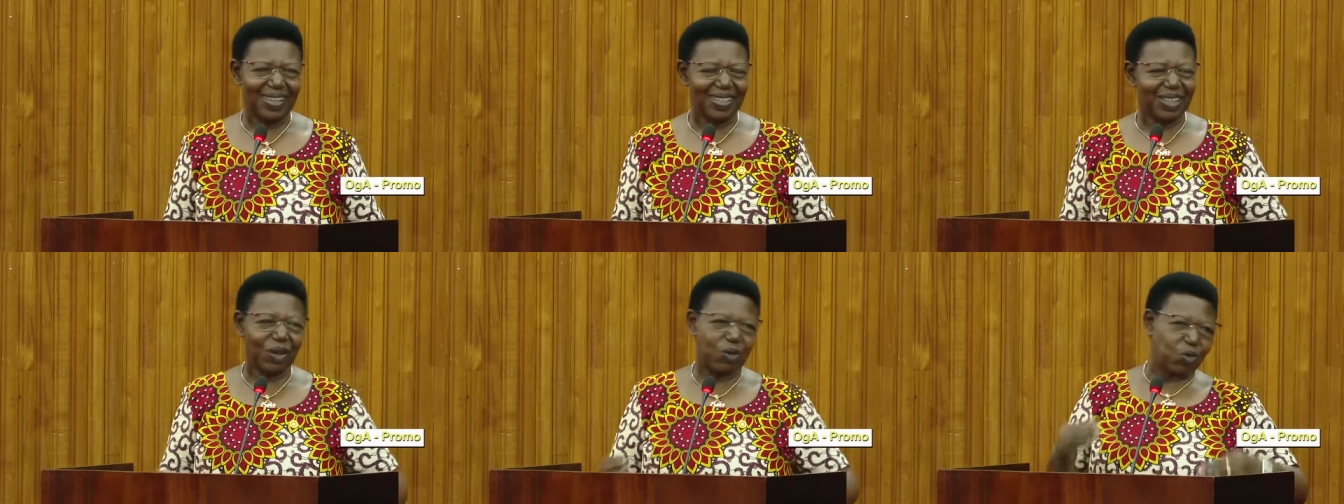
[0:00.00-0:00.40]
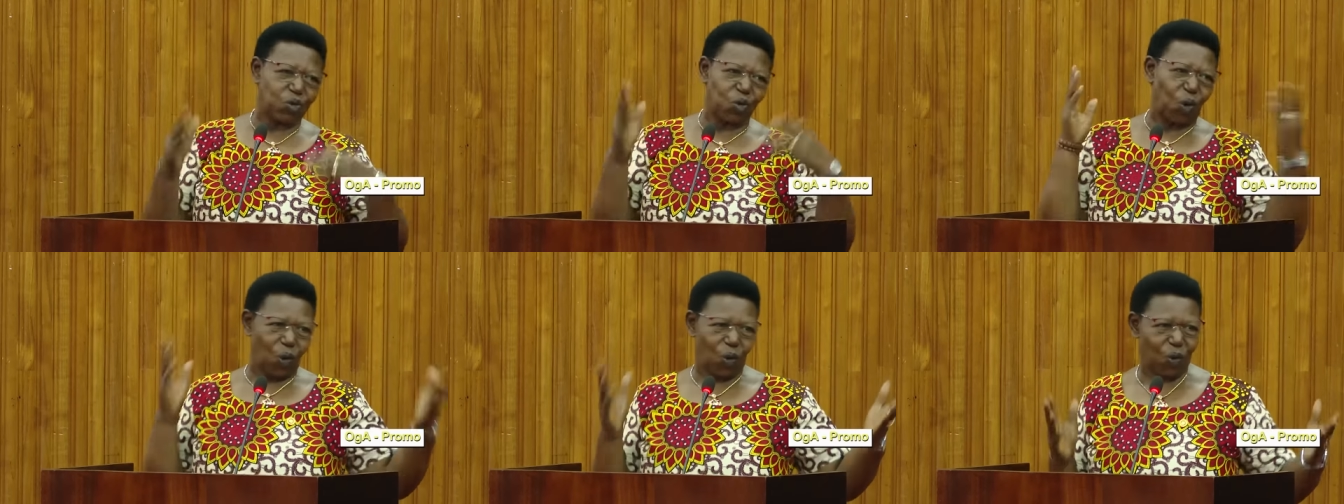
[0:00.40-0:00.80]
said
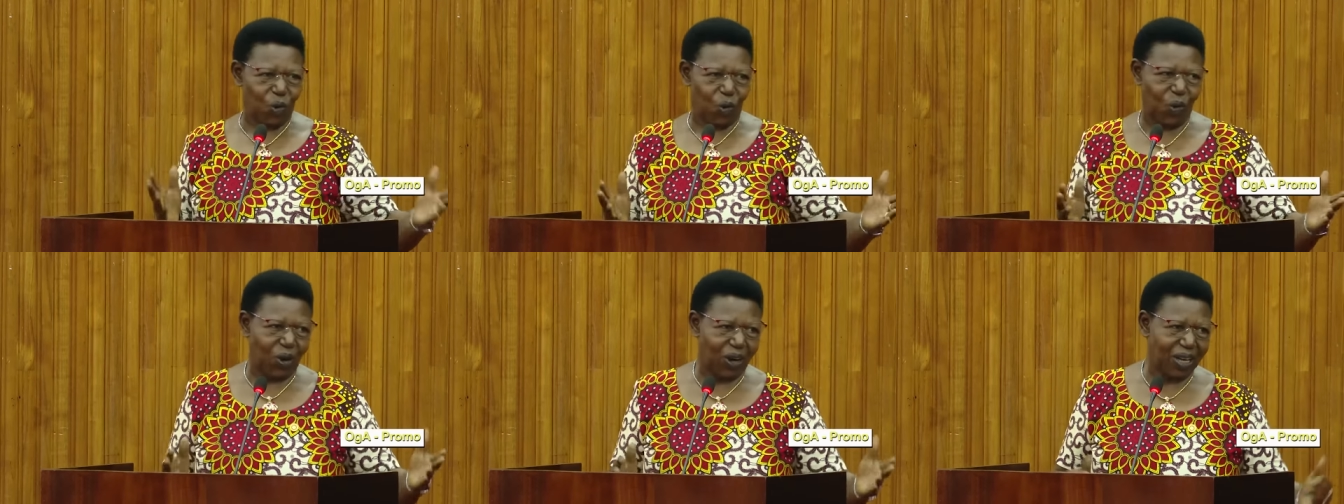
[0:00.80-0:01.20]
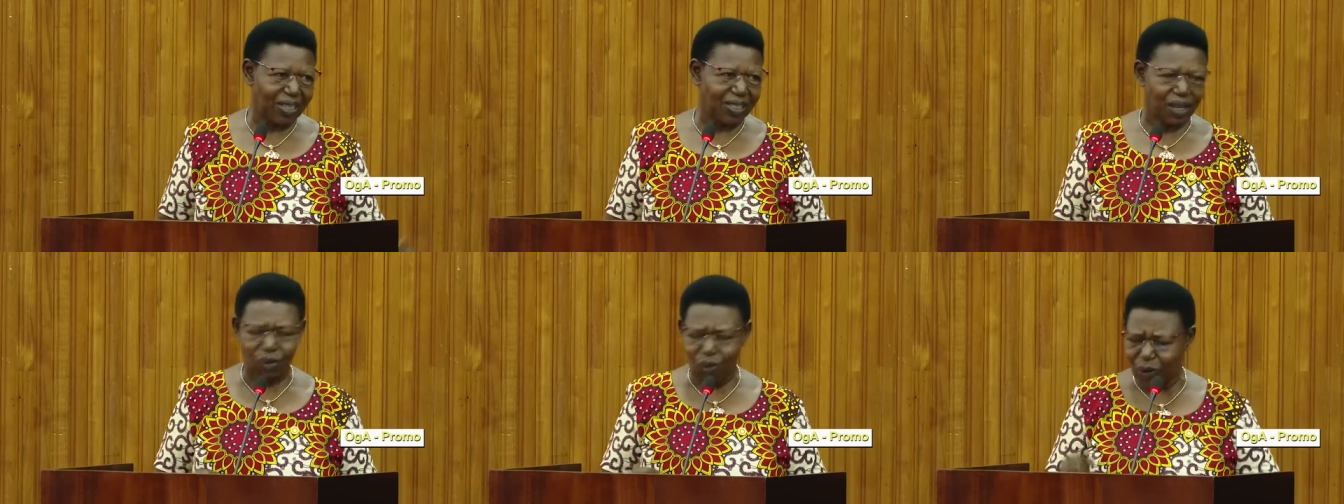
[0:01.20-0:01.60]
2 o'clock. I
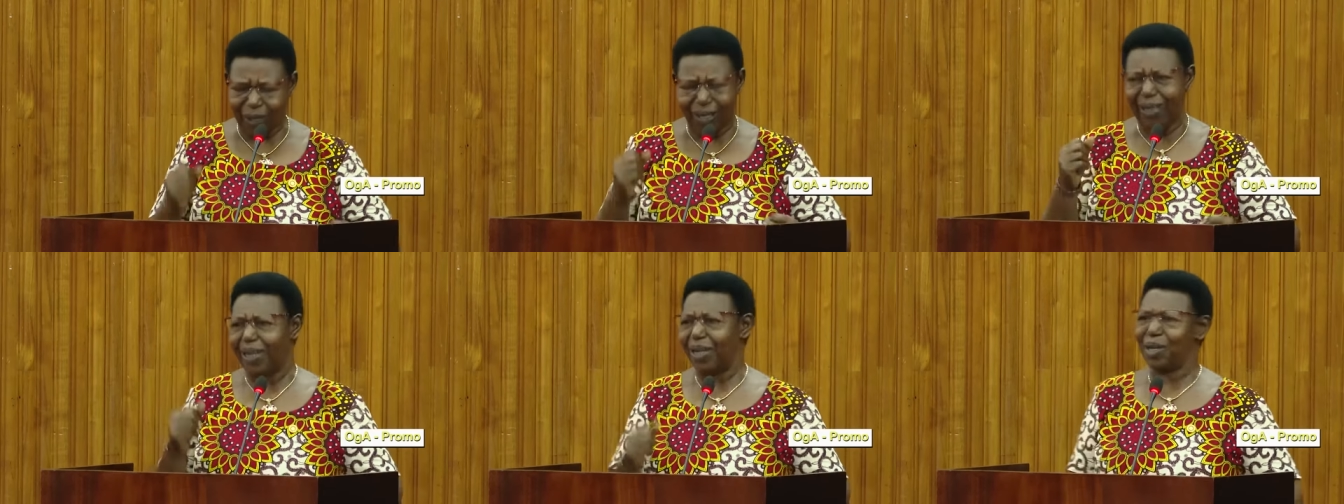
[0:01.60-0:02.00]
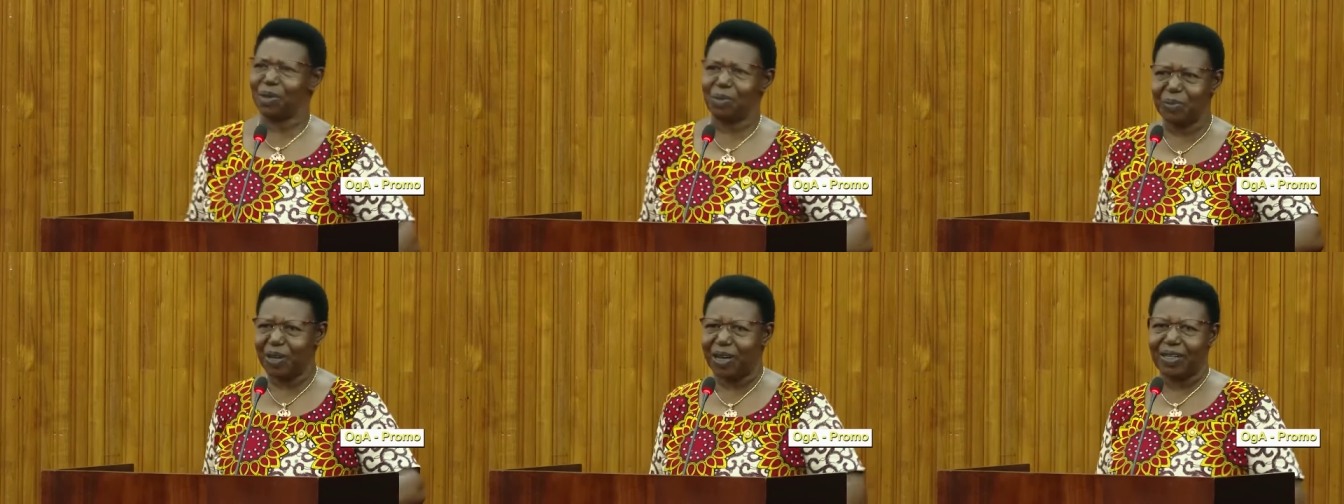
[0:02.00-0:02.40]
said, okay,
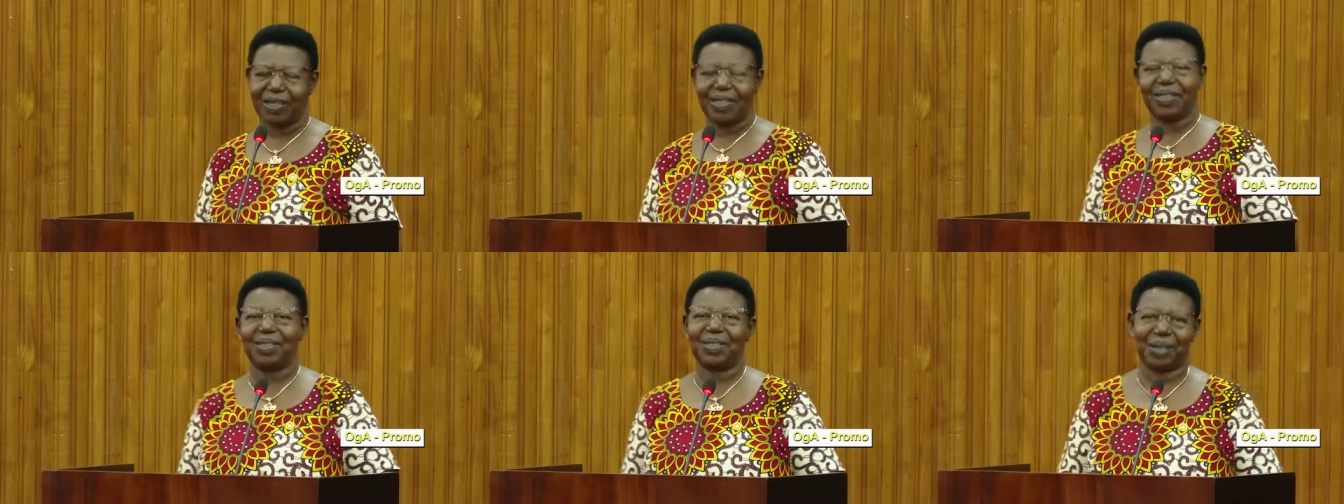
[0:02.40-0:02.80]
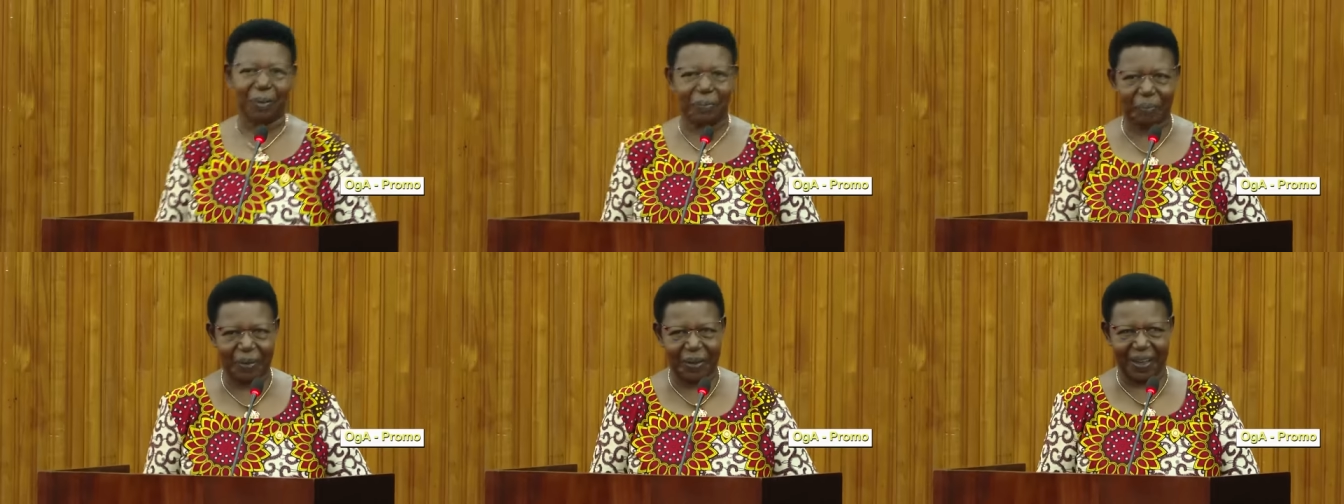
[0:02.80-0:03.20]
let me at least
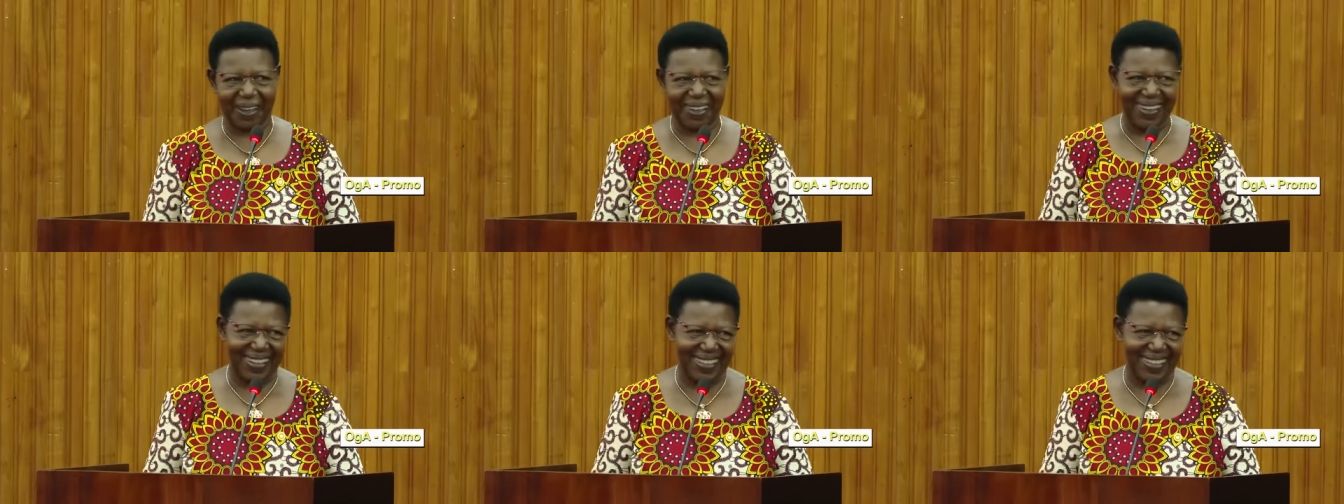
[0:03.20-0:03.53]
appear.